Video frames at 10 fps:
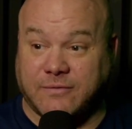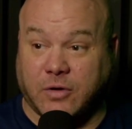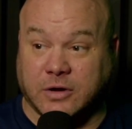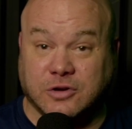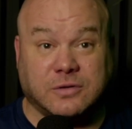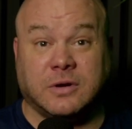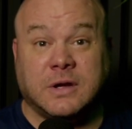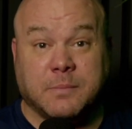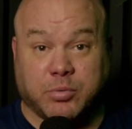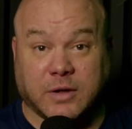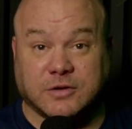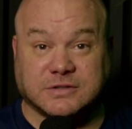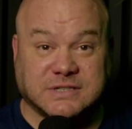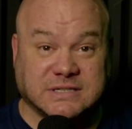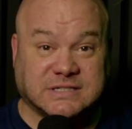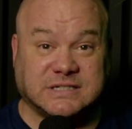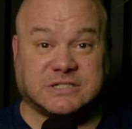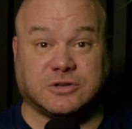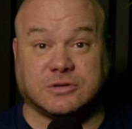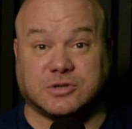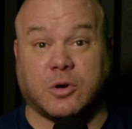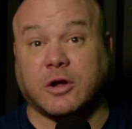on your brothers and sisters or